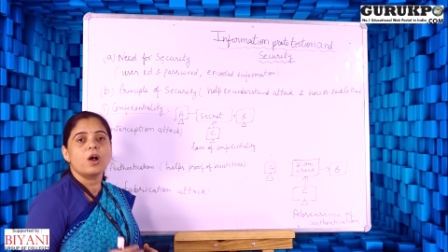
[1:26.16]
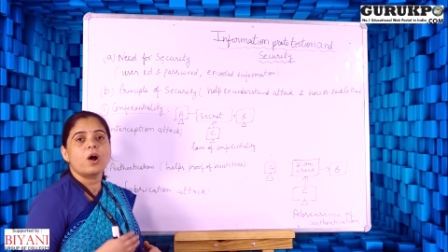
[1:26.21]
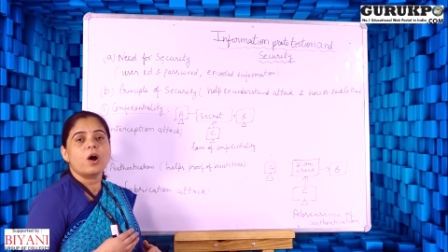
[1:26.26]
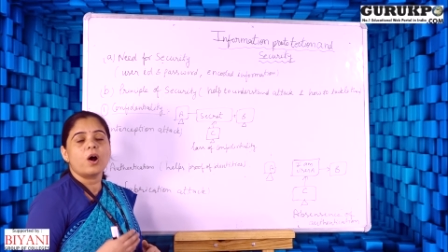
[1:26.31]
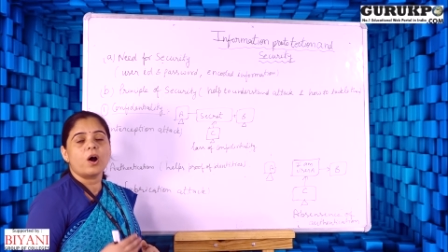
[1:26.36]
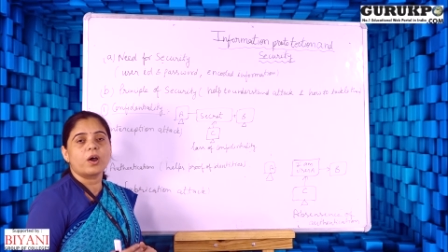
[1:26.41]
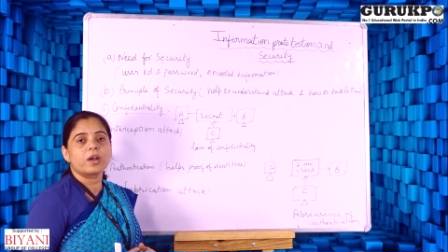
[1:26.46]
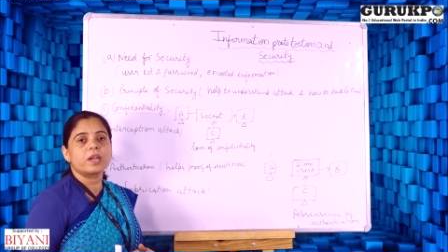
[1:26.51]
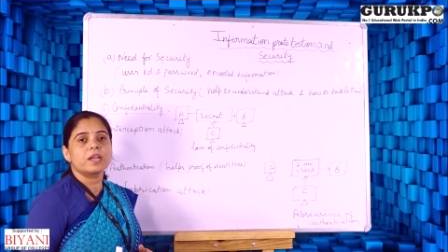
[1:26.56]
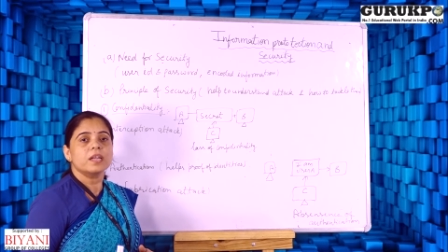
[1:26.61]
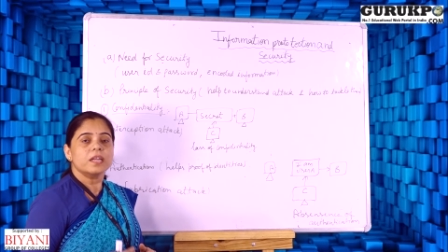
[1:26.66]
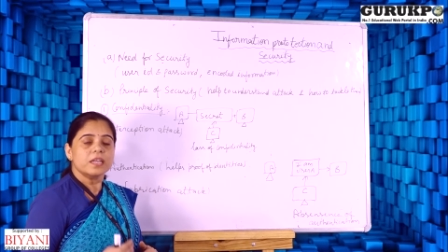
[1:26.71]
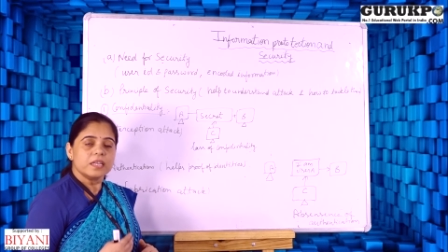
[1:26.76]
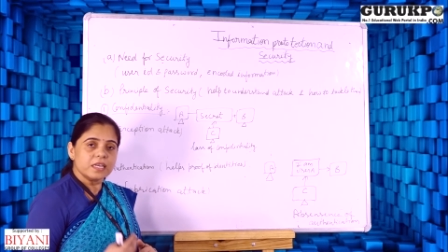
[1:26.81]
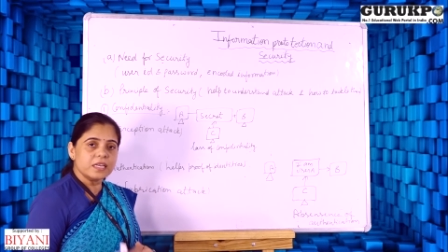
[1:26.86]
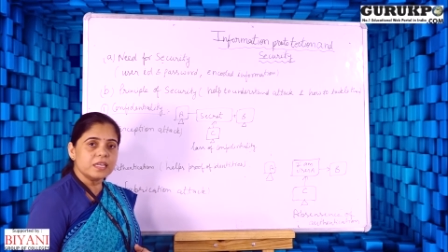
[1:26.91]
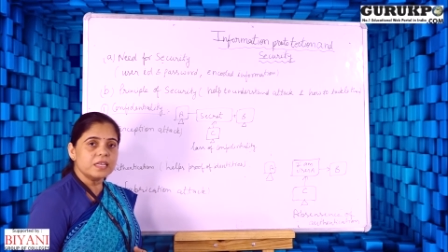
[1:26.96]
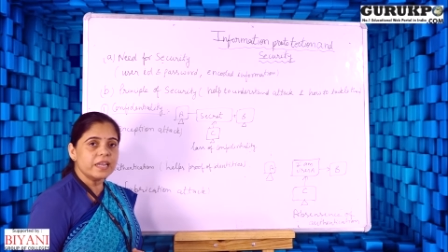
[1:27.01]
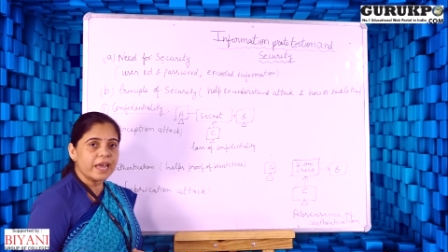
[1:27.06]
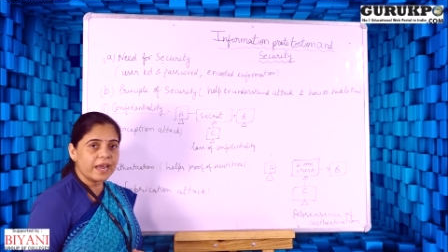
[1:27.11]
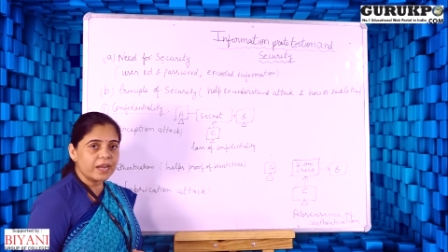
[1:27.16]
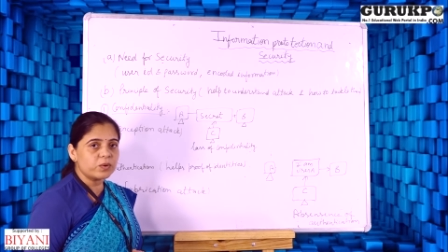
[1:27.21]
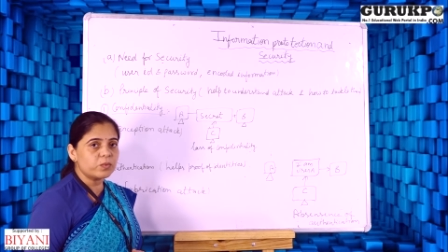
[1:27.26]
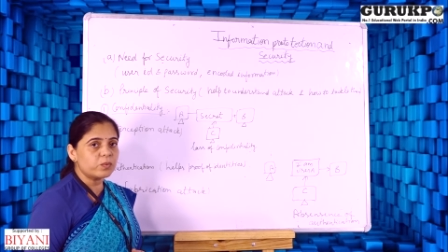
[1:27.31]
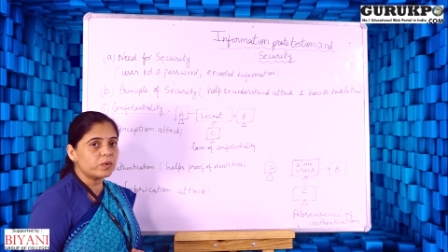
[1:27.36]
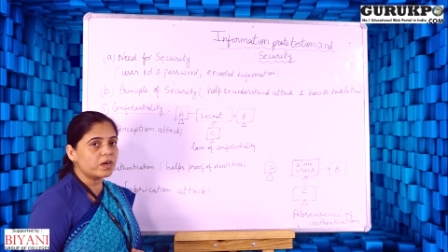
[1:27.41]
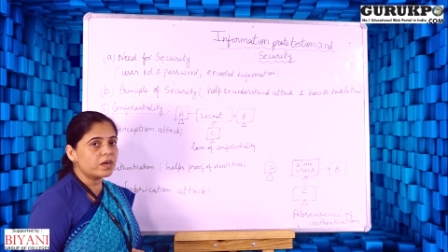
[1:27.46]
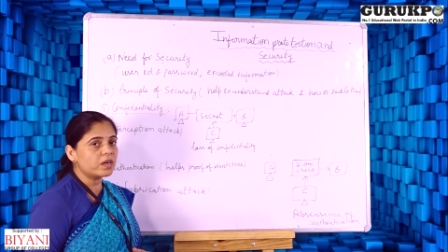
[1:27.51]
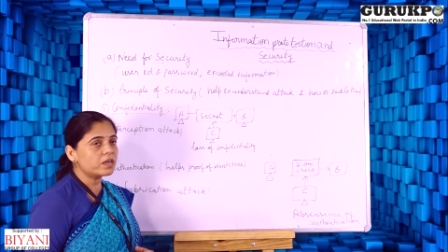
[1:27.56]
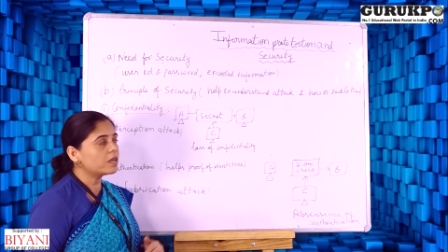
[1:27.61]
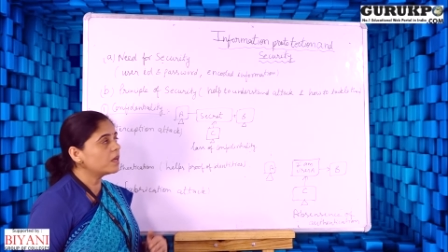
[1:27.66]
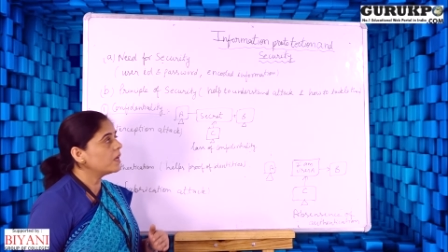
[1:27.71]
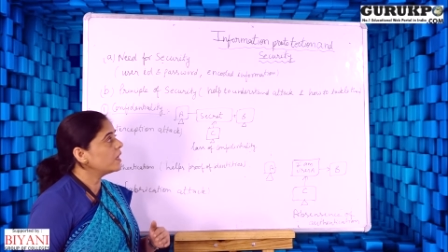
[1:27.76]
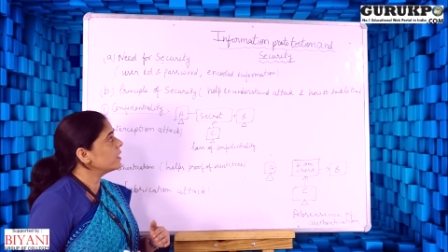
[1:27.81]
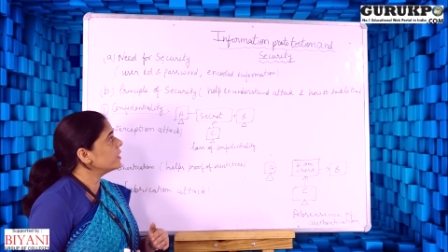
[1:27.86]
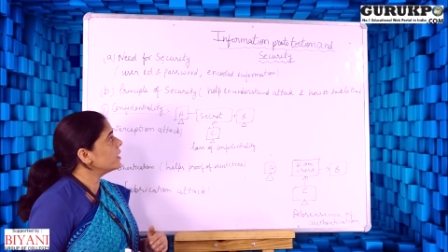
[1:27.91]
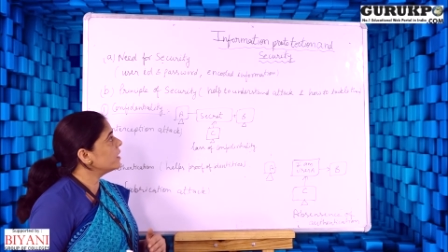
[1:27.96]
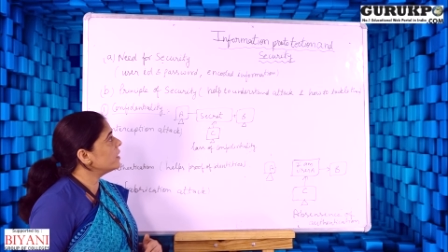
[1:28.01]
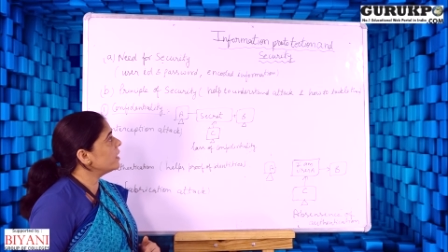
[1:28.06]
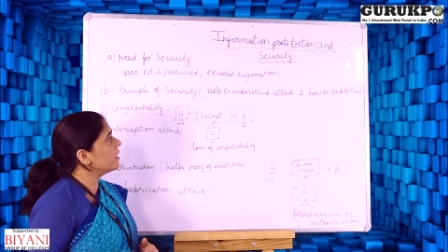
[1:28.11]
or in network,
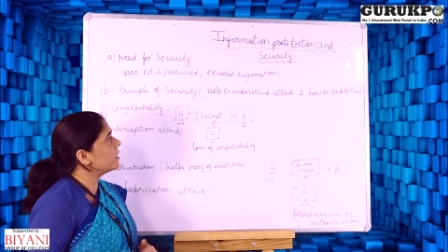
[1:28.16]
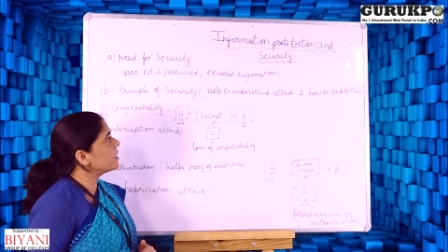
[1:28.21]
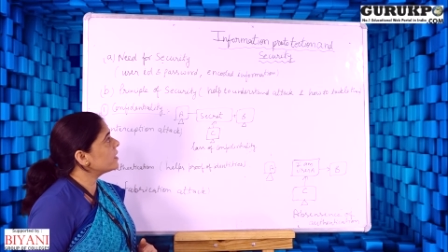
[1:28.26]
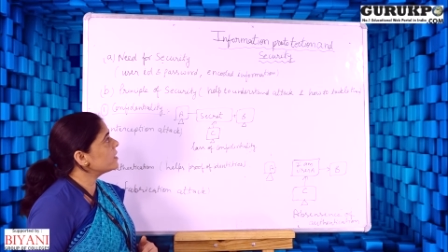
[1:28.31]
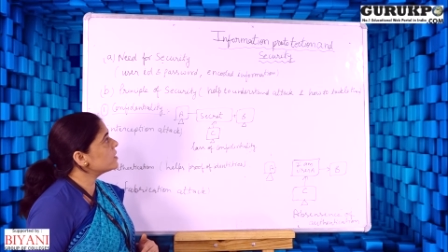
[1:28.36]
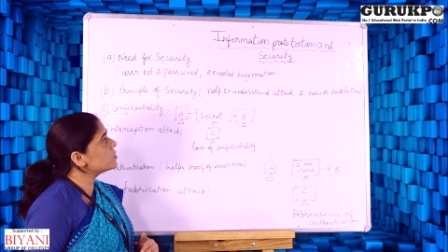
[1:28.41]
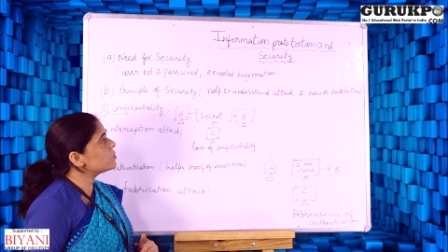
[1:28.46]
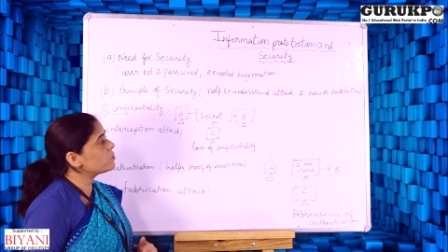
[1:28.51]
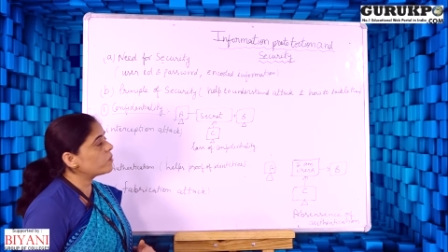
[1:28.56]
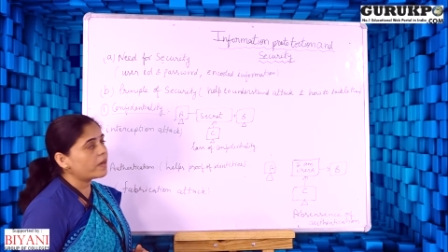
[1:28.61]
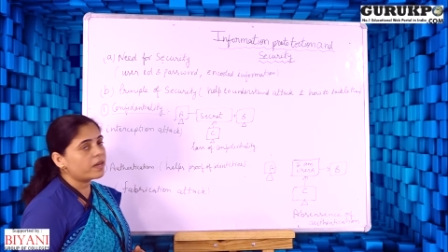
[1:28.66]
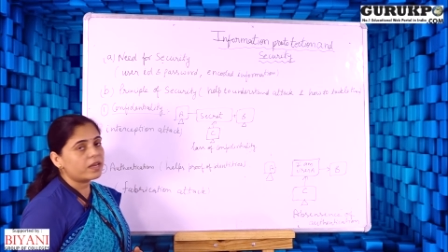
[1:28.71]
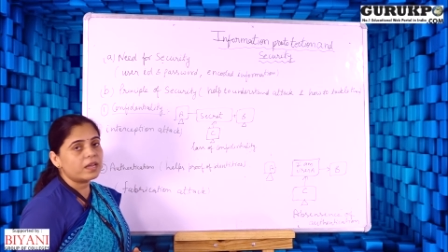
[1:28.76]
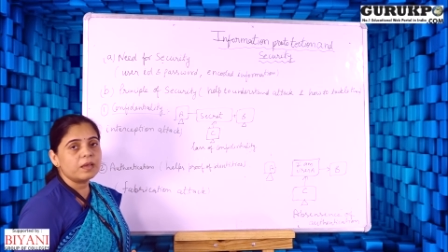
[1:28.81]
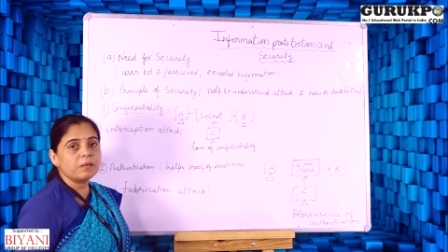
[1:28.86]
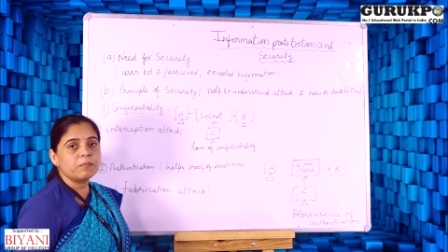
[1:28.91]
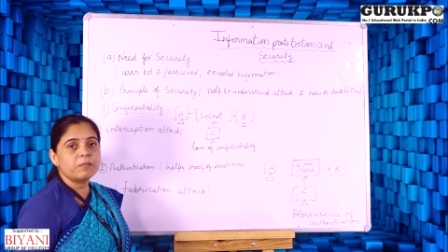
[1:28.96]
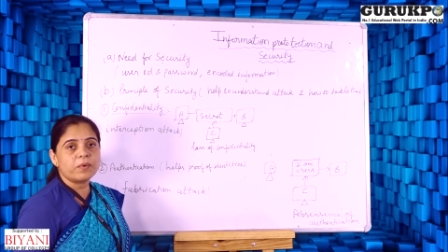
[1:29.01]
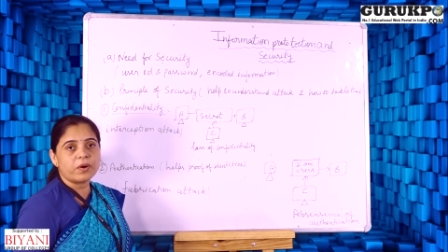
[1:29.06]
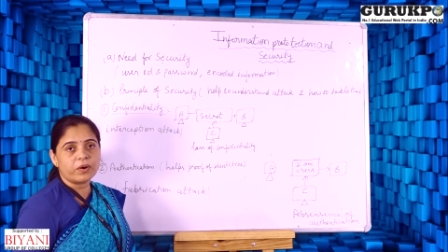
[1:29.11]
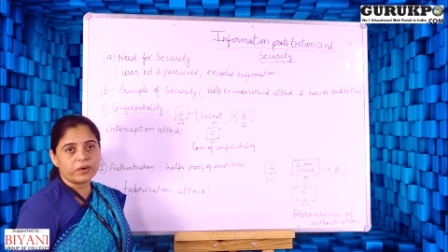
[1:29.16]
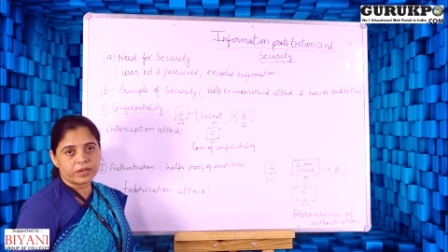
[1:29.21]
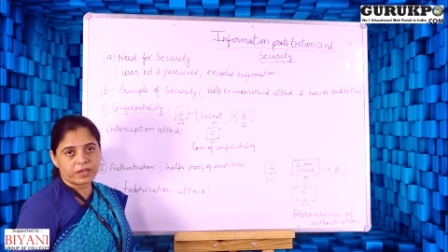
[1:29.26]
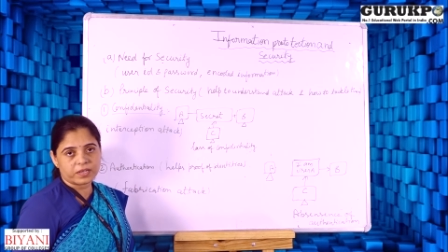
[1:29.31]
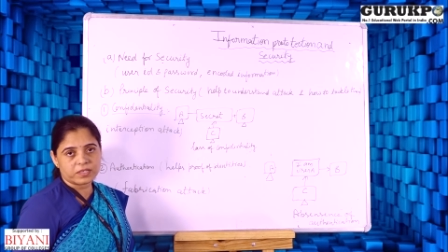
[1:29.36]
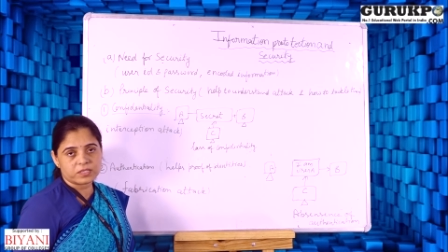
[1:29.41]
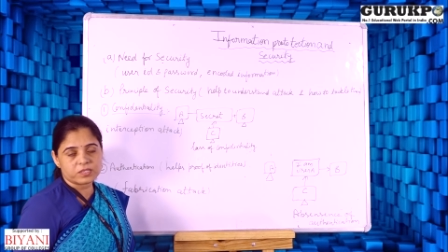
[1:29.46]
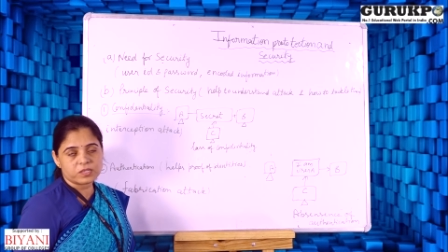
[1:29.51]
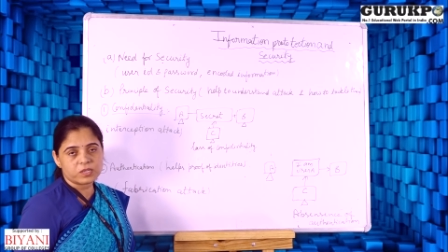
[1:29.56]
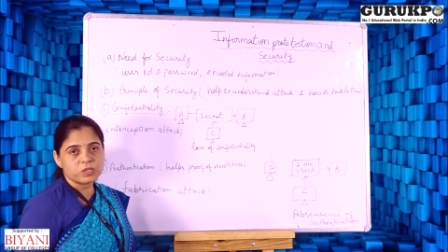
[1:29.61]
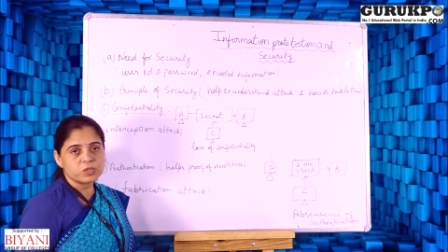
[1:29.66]
the data is very important.